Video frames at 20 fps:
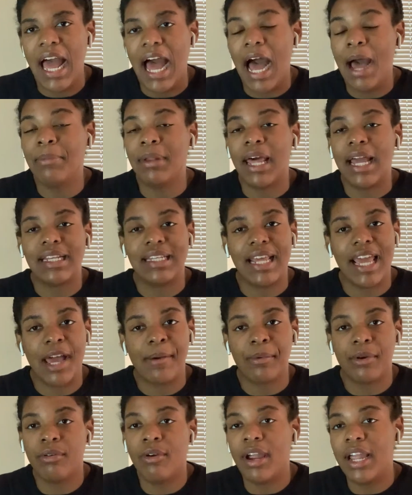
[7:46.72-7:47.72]
I'm like,
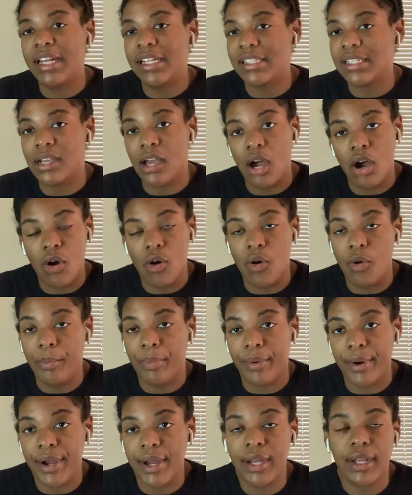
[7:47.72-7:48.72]
damn, Crane is gone,
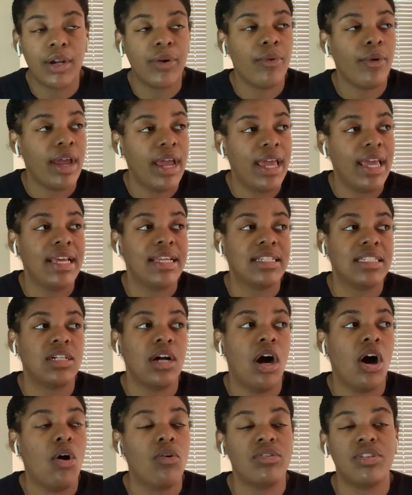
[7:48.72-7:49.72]
bruh. Crane is
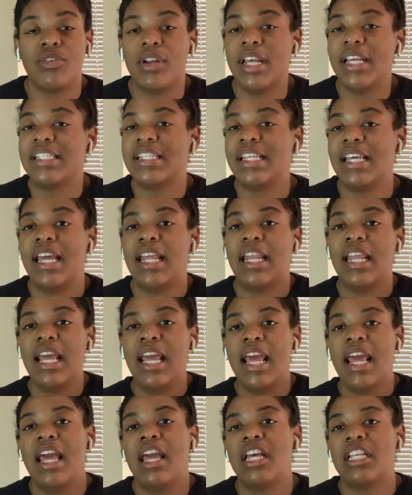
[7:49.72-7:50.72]
gone. So they saying,
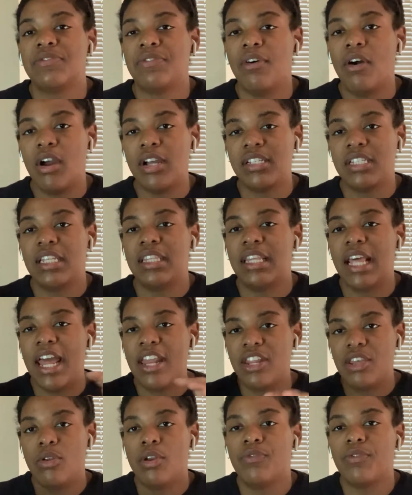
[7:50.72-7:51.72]
as far as in
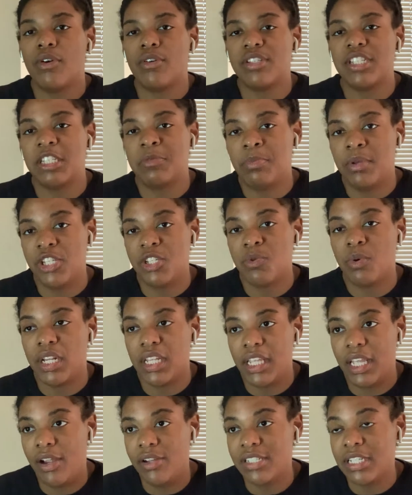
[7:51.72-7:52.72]
that universe, it's been
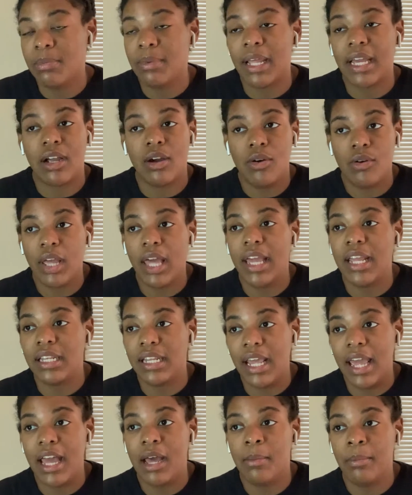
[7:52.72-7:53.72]
20 years. I'm like, okay,
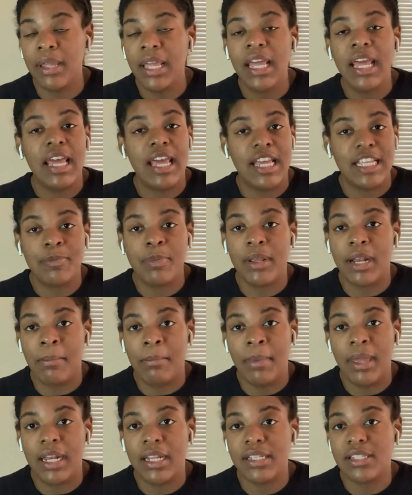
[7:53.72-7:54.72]
damn, it's been a
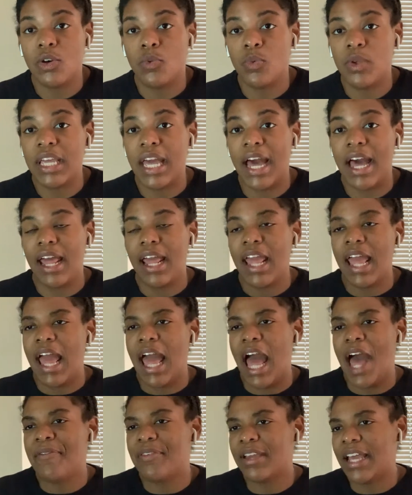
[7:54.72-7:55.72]
minute. So we got,
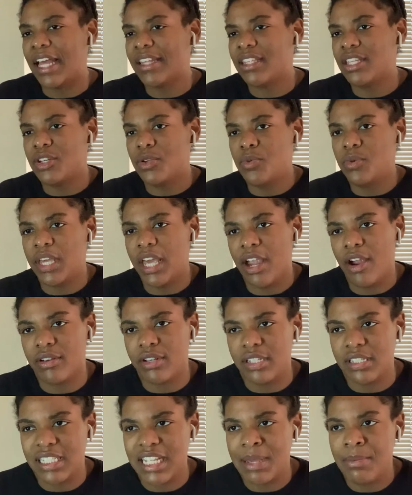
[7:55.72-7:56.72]
I forgot the new
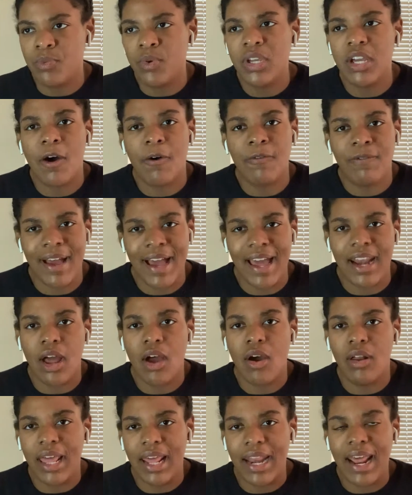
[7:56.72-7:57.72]
character's name. we gonna find
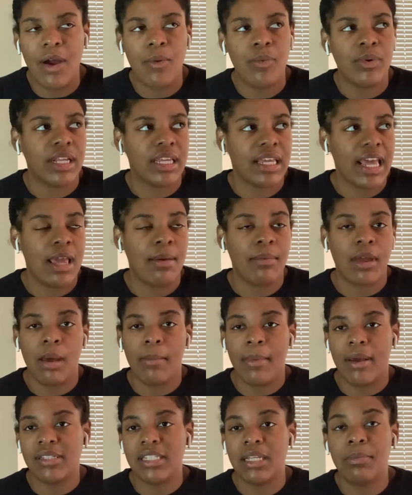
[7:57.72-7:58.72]
all that out when the game come out.